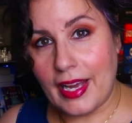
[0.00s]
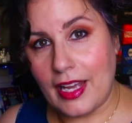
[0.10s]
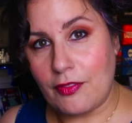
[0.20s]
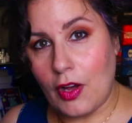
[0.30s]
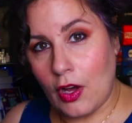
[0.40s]
I
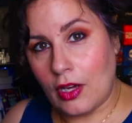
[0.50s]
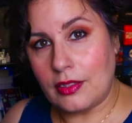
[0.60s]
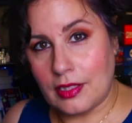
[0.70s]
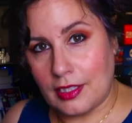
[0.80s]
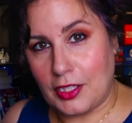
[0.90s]
have all
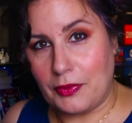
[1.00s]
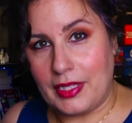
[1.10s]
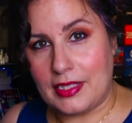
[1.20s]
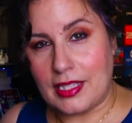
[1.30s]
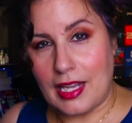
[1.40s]
the
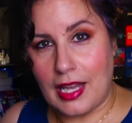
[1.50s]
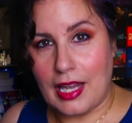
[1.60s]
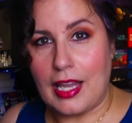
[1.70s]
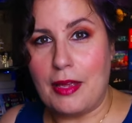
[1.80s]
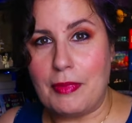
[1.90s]
liquids.
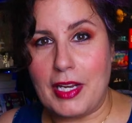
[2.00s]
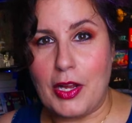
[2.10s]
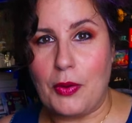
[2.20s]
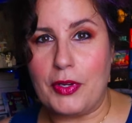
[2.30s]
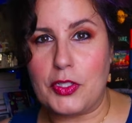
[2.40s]
Let me
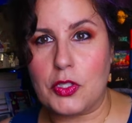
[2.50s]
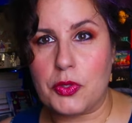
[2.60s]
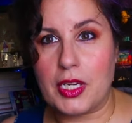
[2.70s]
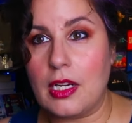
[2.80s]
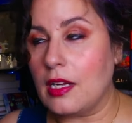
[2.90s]
know what you're
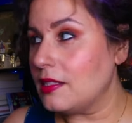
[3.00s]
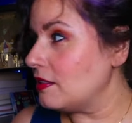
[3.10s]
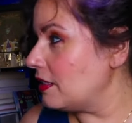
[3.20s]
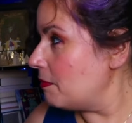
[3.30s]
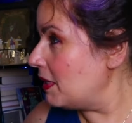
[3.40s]
drinking. Also,
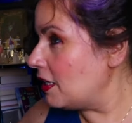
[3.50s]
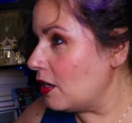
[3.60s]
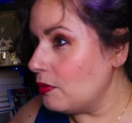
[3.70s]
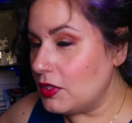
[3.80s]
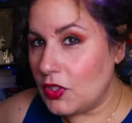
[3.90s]
let me
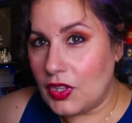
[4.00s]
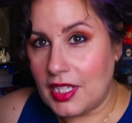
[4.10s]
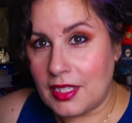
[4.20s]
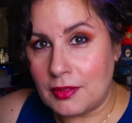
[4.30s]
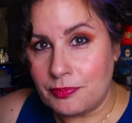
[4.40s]
know what you
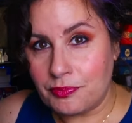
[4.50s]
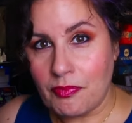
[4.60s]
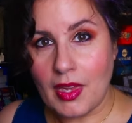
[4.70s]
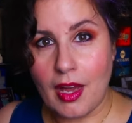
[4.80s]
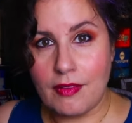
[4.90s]
think
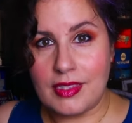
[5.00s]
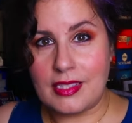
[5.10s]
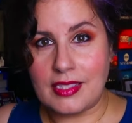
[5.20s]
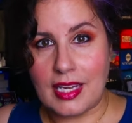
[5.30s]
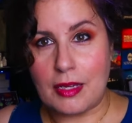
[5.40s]
of the
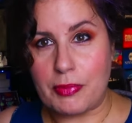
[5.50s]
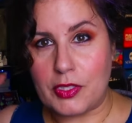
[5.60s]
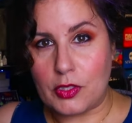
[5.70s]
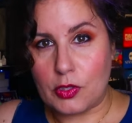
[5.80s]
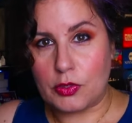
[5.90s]
setup.
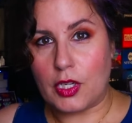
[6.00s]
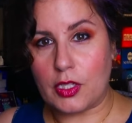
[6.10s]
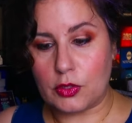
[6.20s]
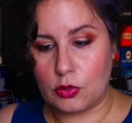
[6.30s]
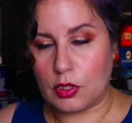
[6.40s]
Is it too
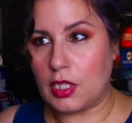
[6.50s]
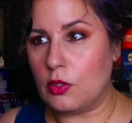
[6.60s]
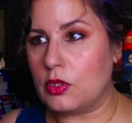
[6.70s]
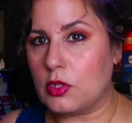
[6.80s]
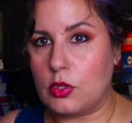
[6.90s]
dark, too
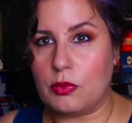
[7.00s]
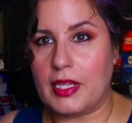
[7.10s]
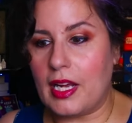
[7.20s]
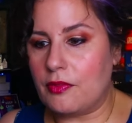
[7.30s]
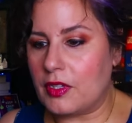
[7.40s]
close, too
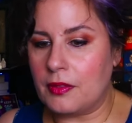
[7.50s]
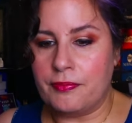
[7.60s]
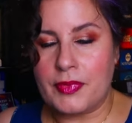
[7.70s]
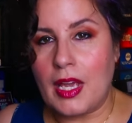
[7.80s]
whatever?